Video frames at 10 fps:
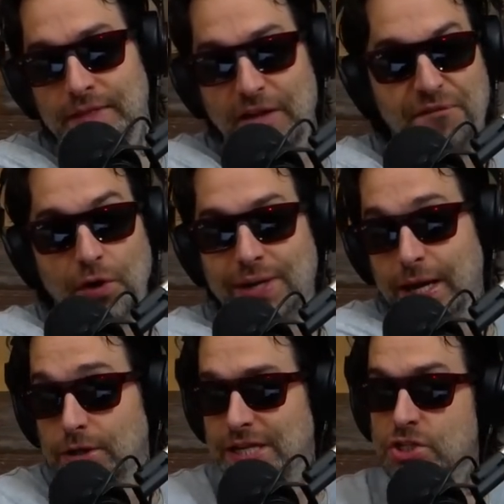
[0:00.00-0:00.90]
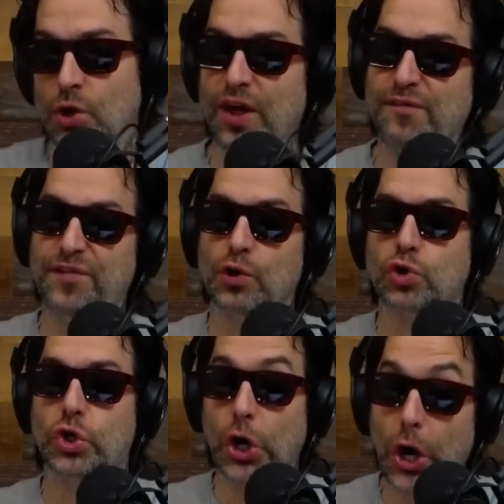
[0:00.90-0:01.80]
They feel guilty, so they feel
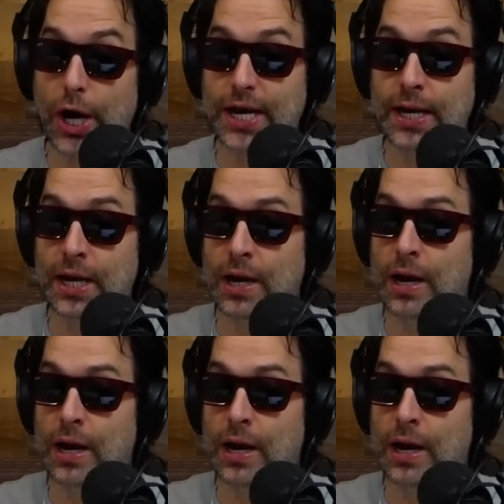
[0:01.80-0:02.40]
good